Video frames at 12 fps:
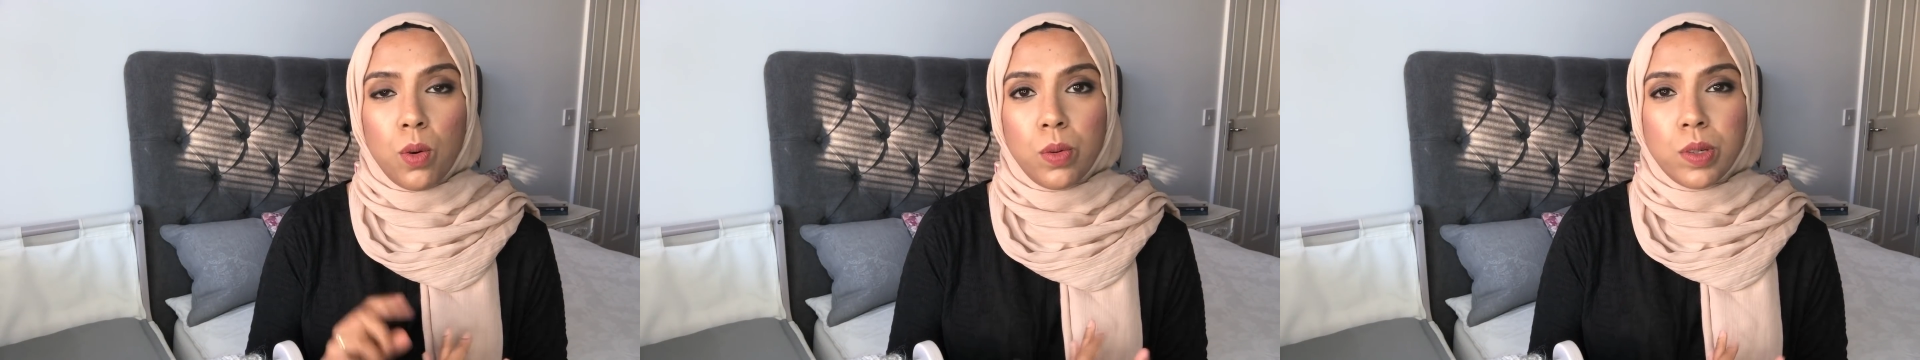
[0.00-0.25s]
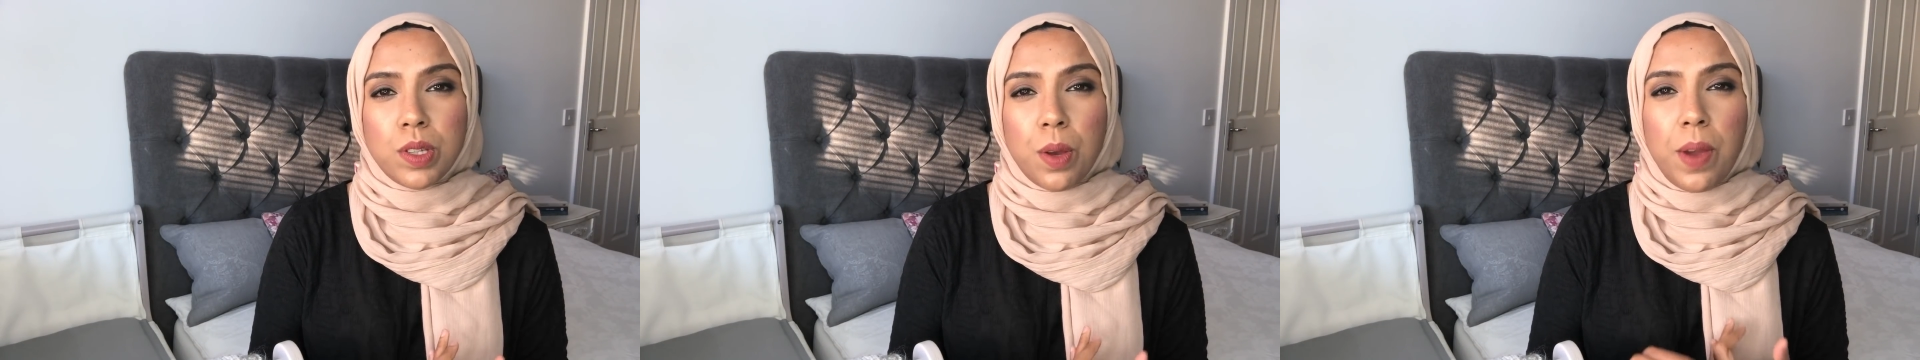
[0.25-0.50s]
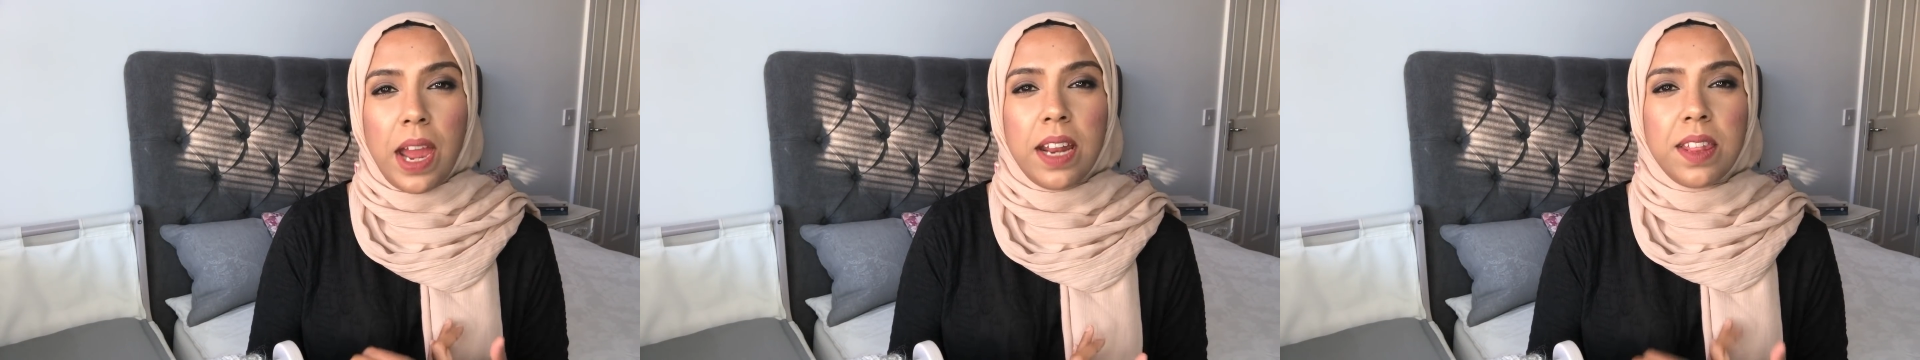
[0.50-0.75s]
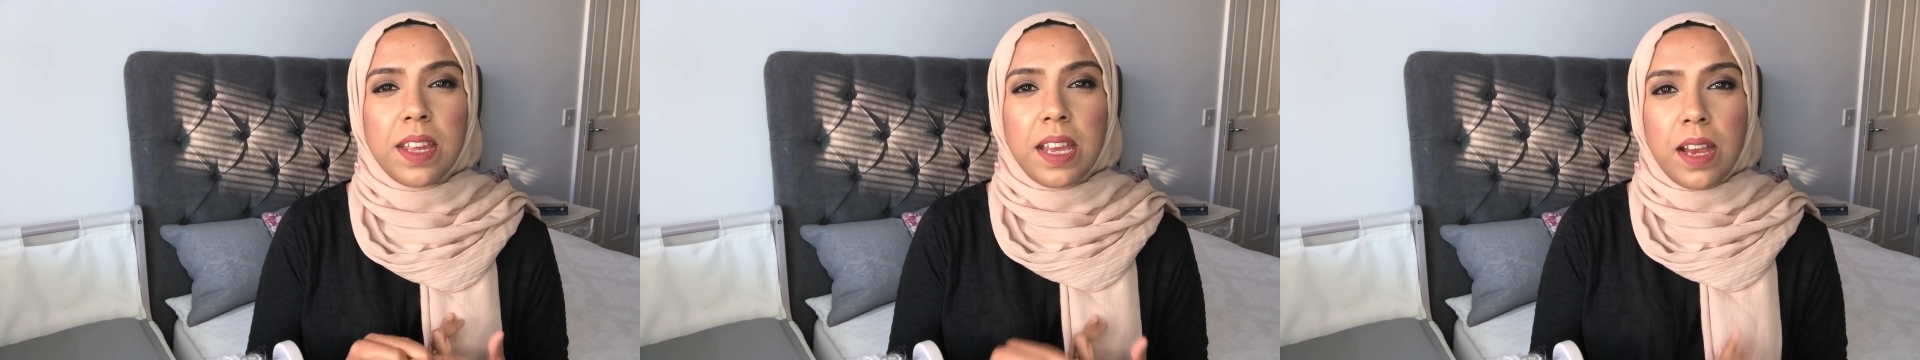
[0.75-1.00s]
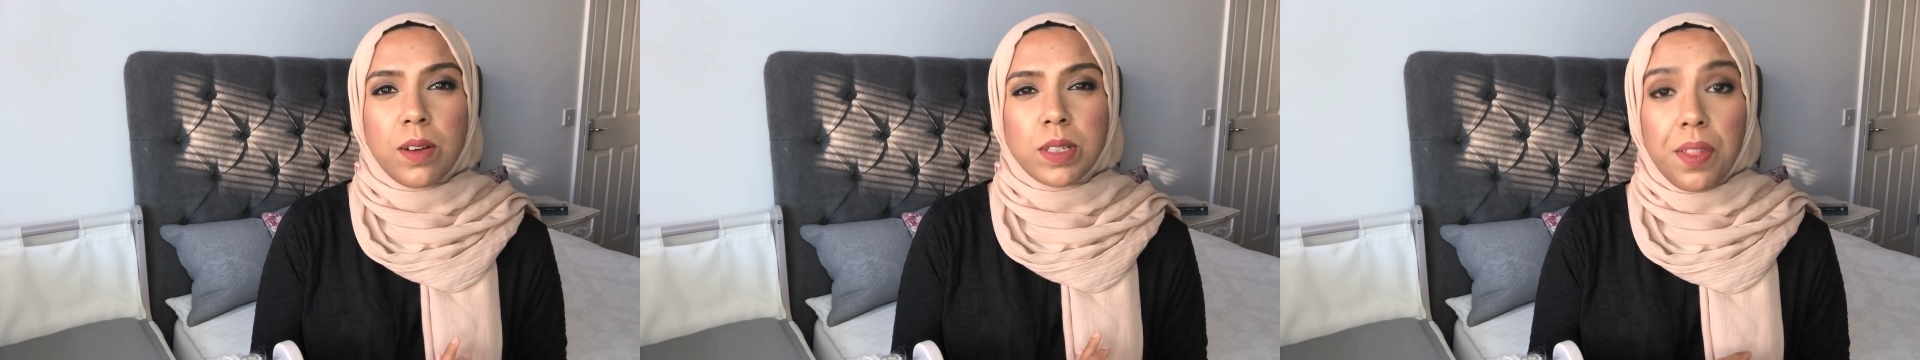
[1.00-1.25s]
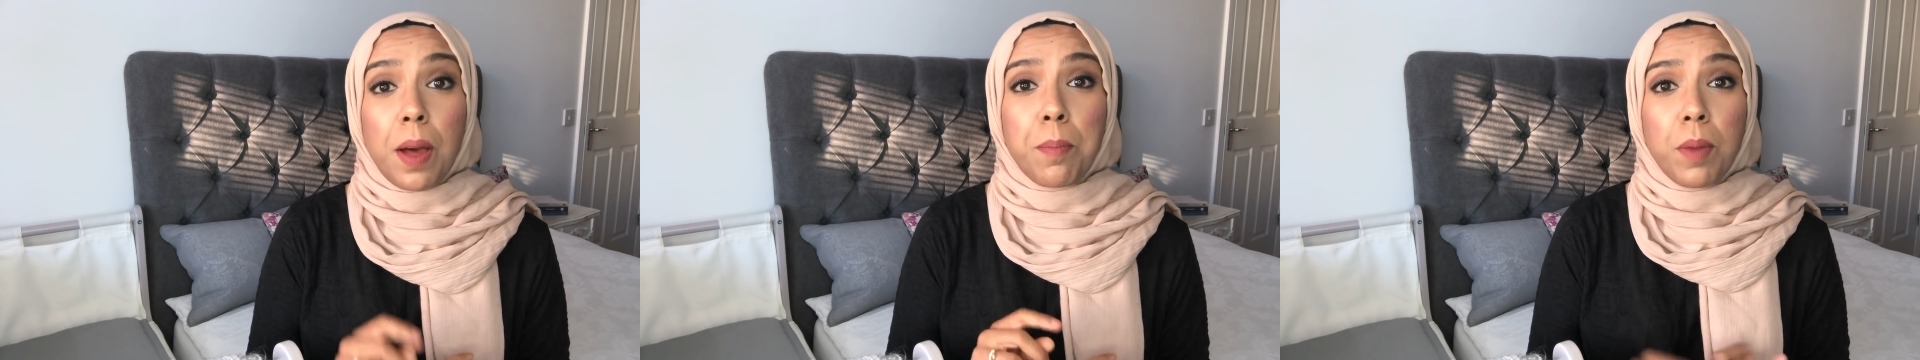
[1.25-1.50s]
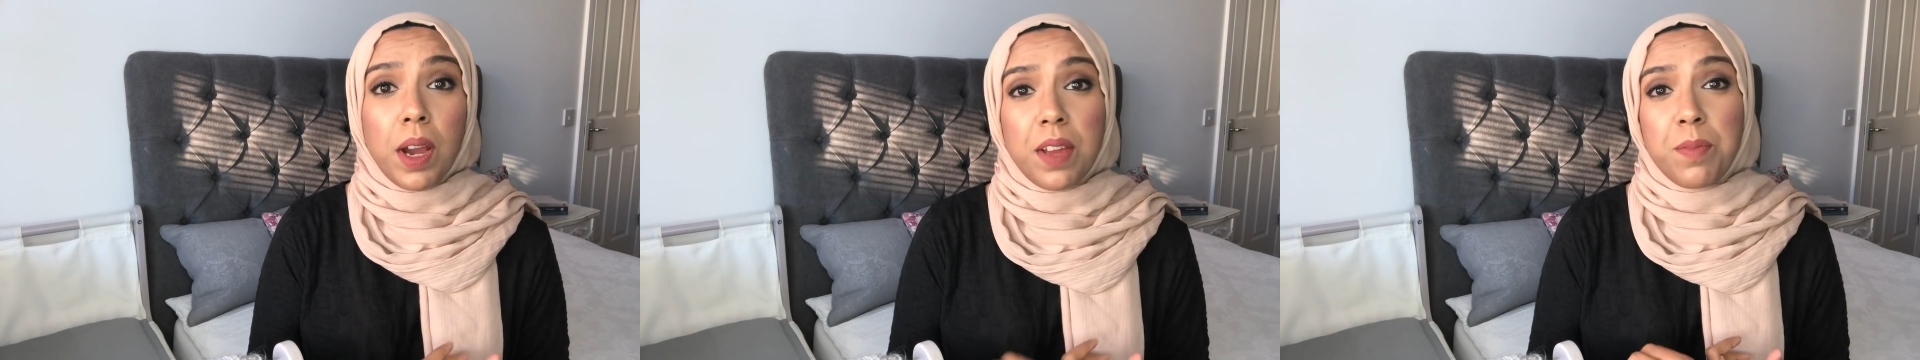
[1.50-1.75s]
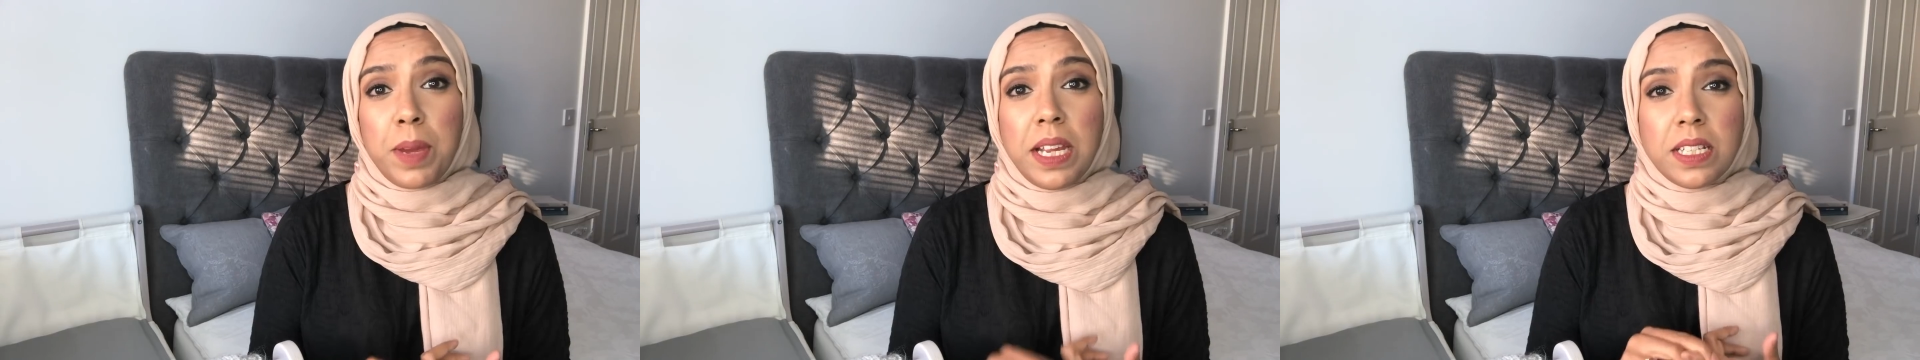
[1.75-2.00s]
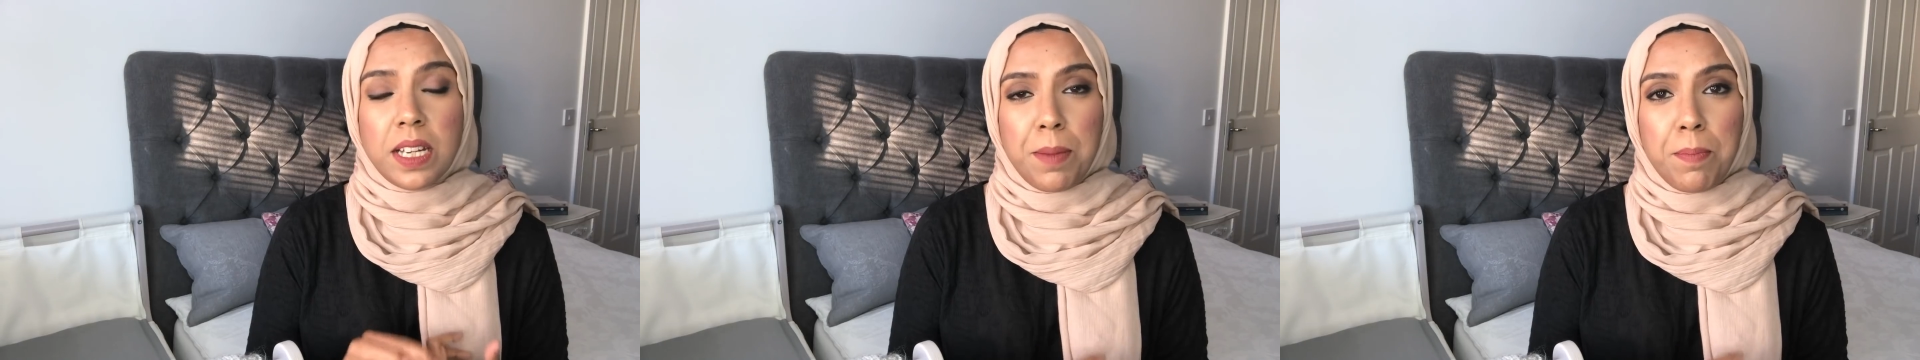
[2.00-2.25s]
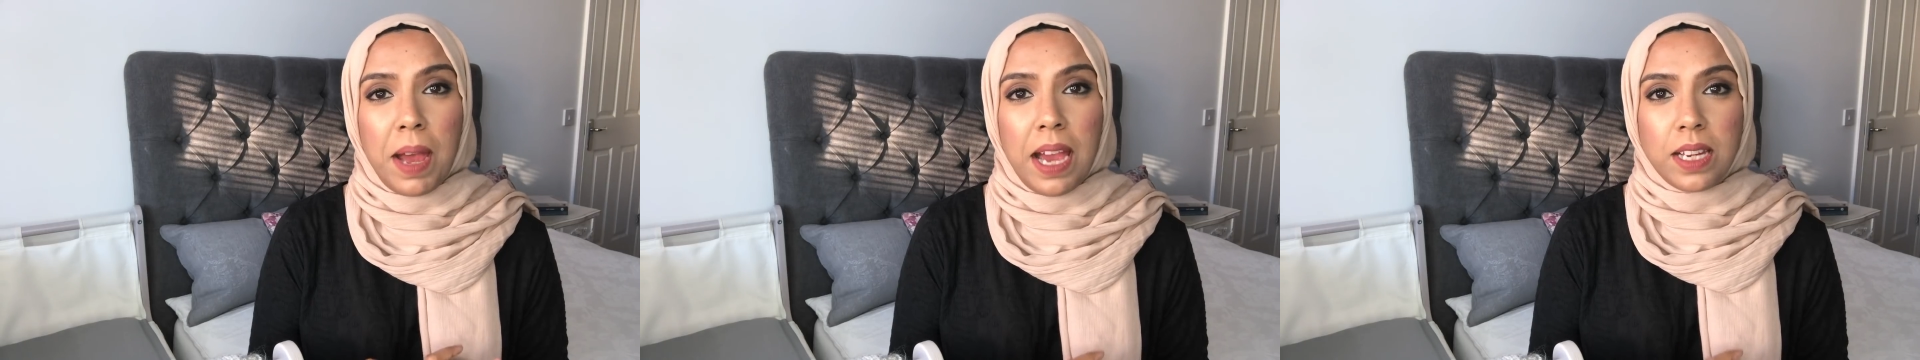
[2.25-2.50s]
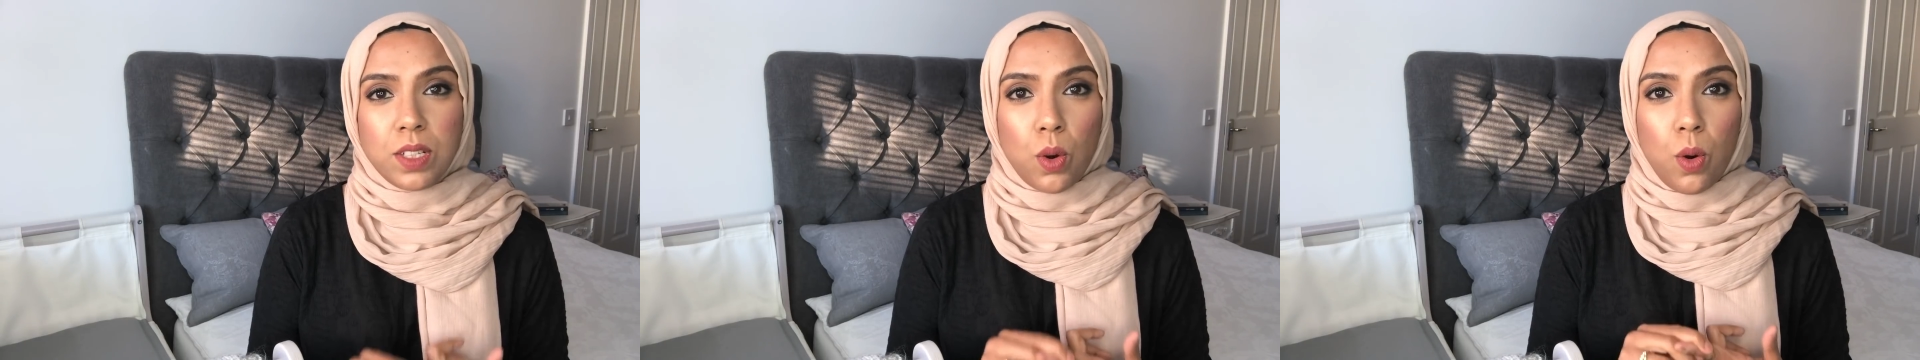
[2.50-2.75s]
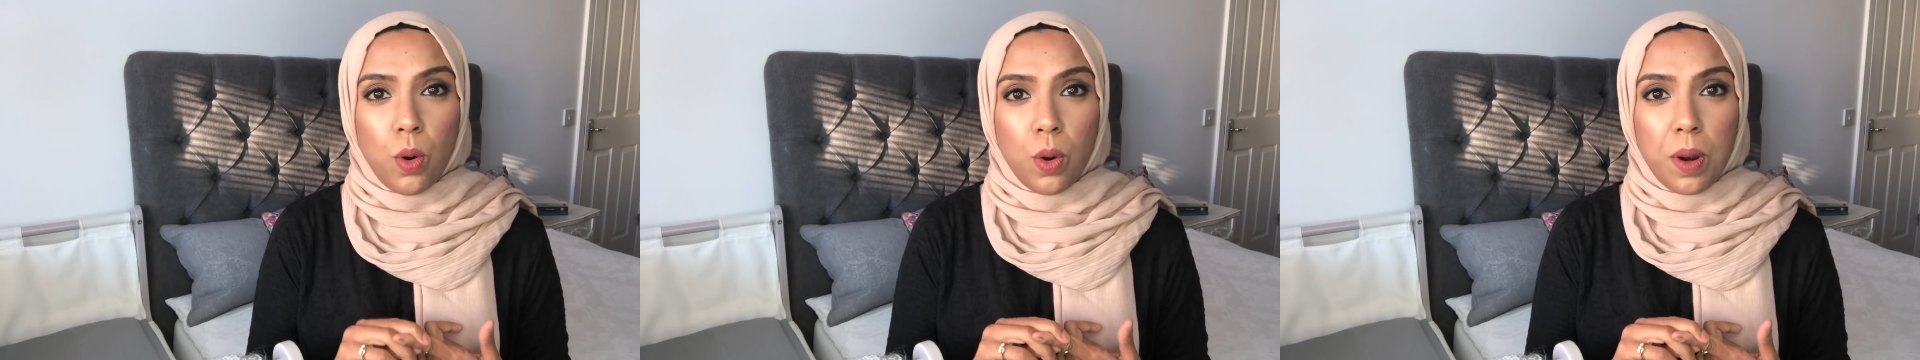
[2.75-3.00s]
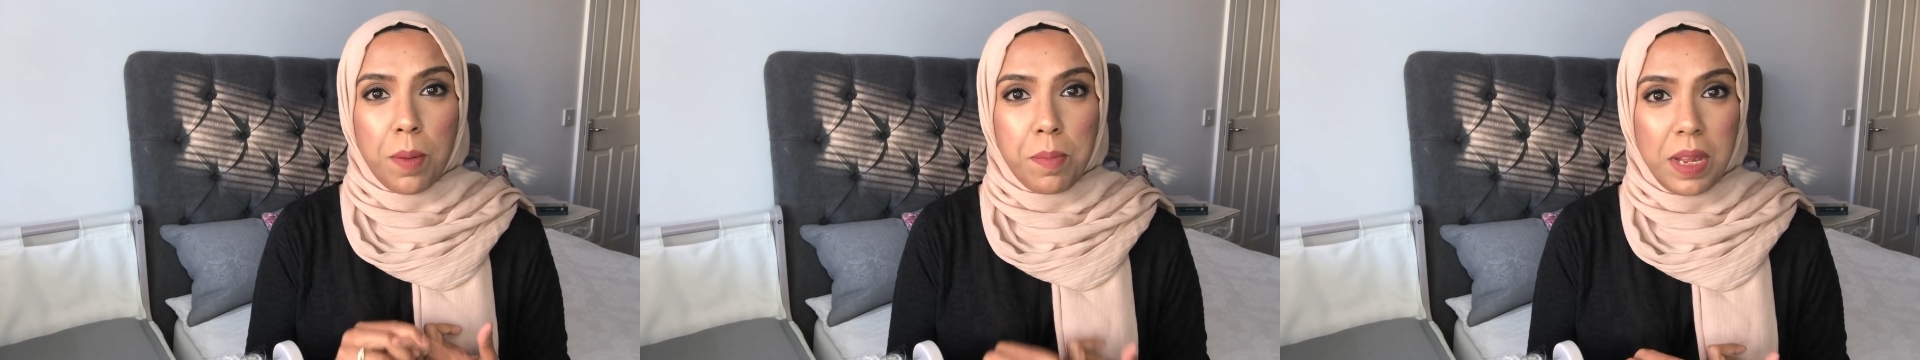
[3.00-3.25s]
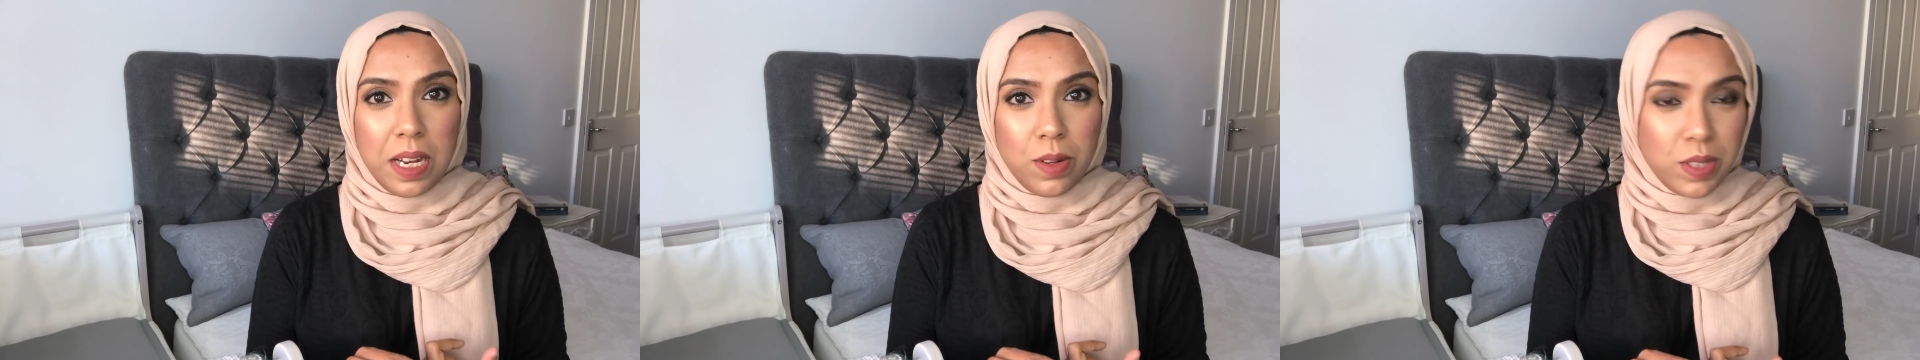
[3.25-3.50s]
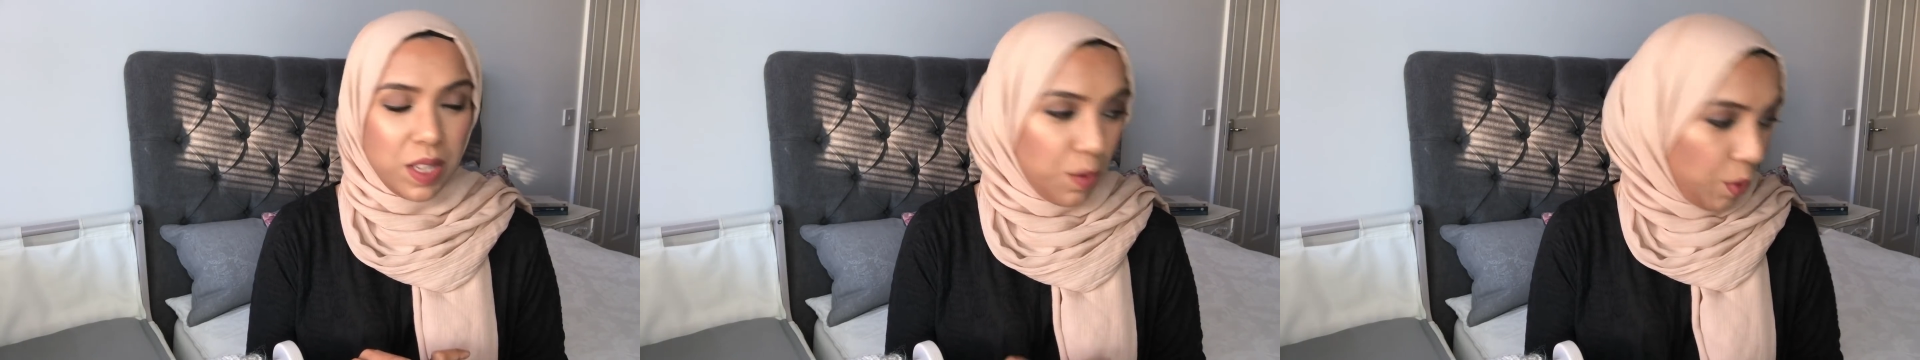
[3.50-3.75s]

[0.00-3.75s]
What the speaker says: also anything else that might have made an impact on me losing the